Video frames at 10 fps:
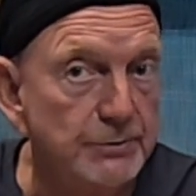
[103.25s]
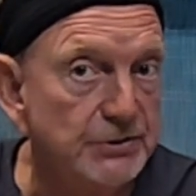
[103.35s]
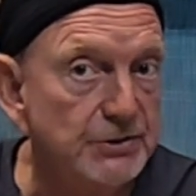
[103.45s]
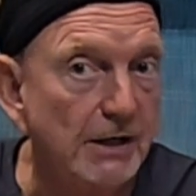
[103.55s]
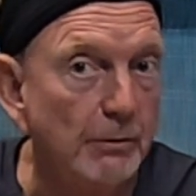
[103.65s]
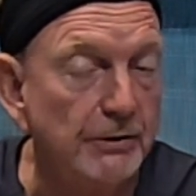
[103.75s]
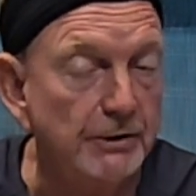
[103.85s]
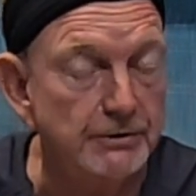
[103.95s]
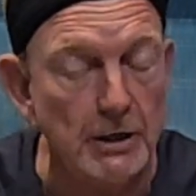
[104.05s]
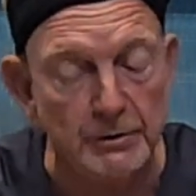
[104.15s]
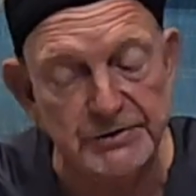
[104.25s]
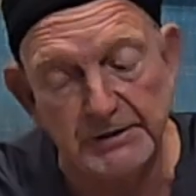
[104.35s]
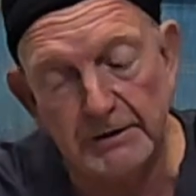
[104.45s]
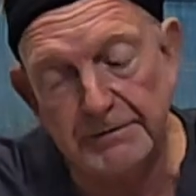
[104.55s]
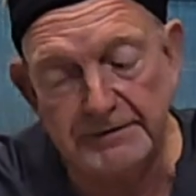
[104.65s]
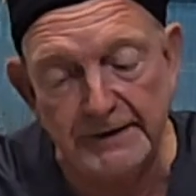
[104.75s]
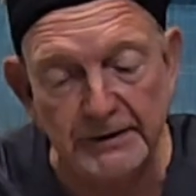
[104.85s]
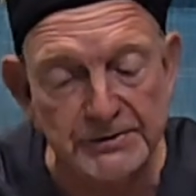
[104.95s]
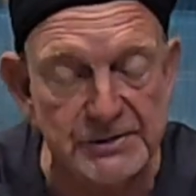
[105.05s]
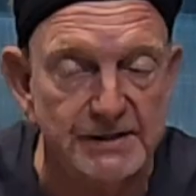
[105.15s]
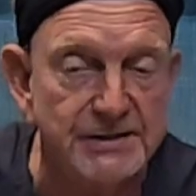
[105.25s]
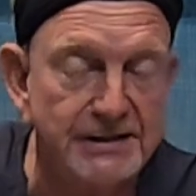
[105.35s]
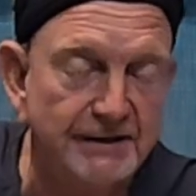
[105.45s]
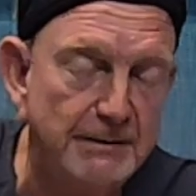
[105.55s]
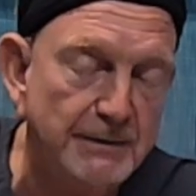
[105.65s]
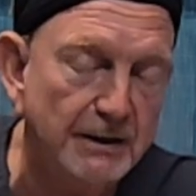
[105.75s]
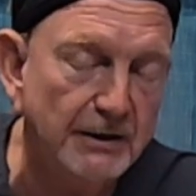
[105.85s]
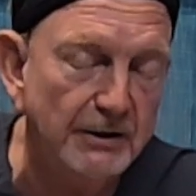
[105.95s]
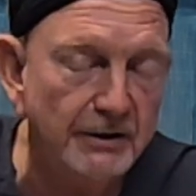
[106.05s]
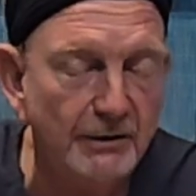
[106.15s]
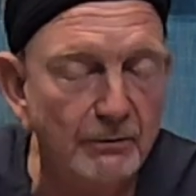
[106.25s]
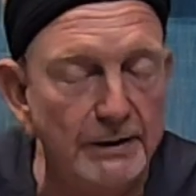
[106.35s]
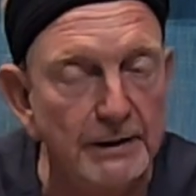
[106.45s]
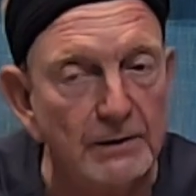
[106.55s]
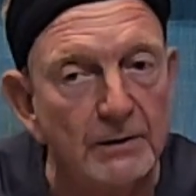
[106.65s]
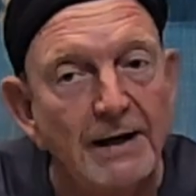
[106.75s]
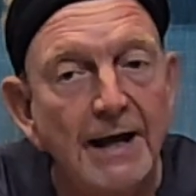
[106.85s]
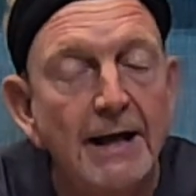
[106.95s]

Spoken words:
We'll start with our toes and our fingers. Let's give them a good wiggle.